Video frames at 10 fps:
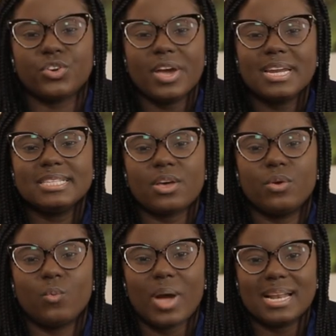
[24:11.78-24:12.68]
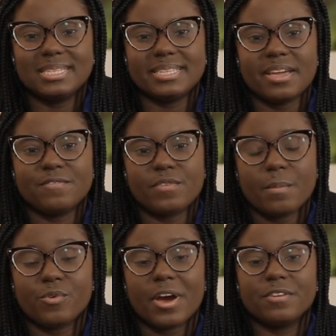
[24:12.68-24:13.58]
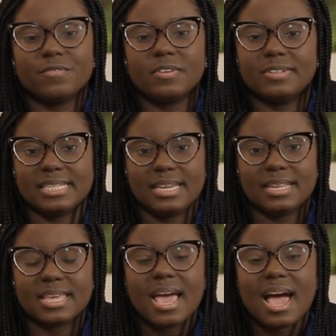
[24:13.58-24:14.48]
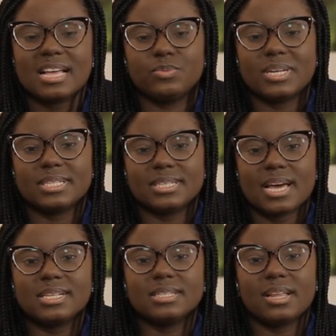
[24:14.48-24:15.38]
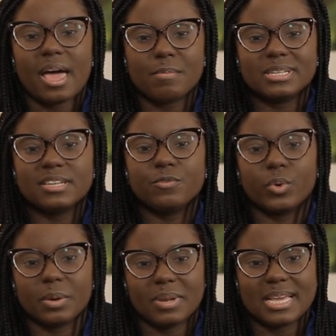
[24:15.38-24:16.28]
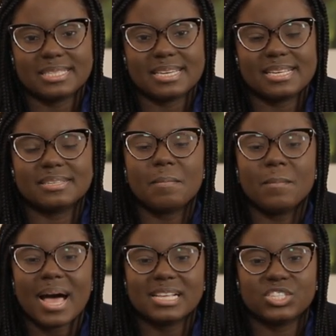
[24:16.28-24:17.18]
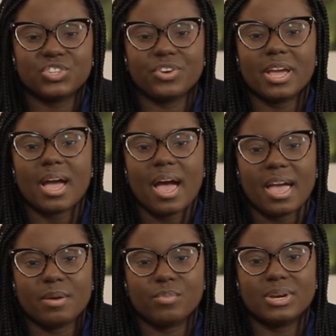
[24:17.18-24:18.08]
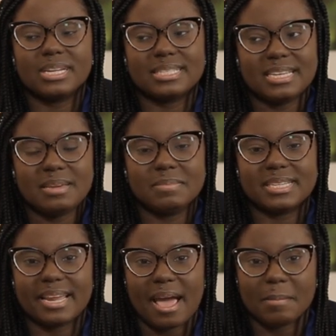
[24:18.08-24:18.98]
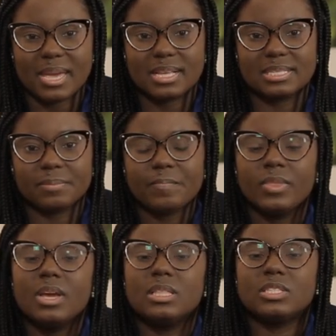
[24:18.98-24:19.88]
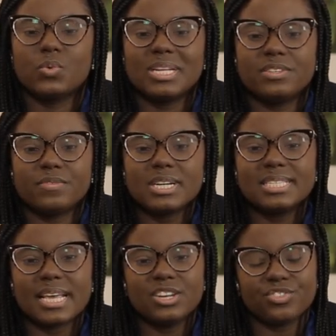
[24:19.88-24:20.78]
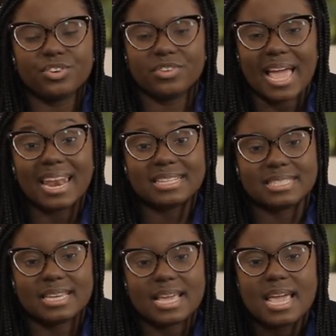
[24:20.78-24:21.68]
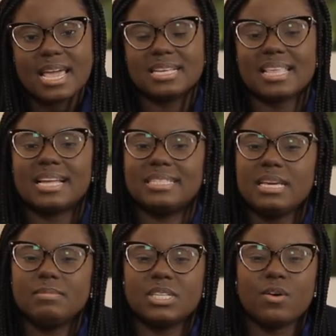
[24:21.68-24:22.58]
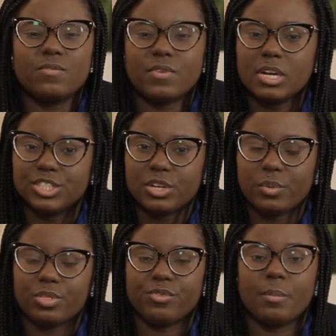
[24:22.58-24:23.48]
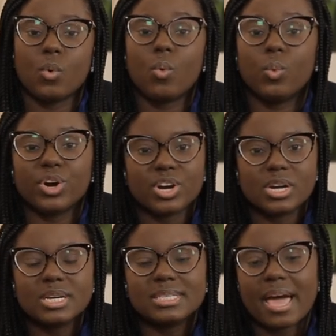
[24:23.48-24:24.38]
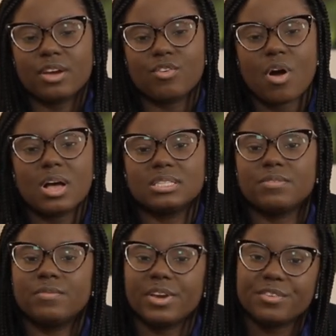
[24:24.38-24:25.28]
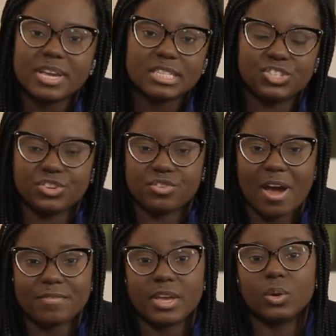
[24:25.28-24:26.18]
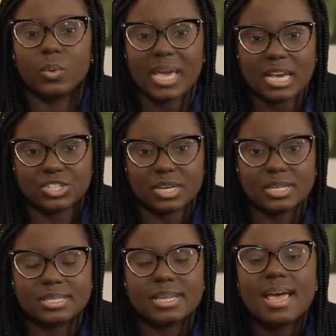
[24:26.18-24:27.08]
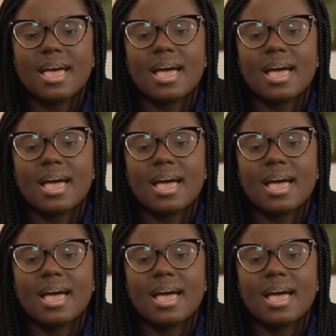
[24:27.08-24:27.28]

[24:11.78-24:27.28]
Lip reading: Join us on Wednesday, February 15th, as we discuss collaborative workplaces, mastering hybrid team dynamics. The 21st century reality is that teams now function with remote workers and across various geographic locations.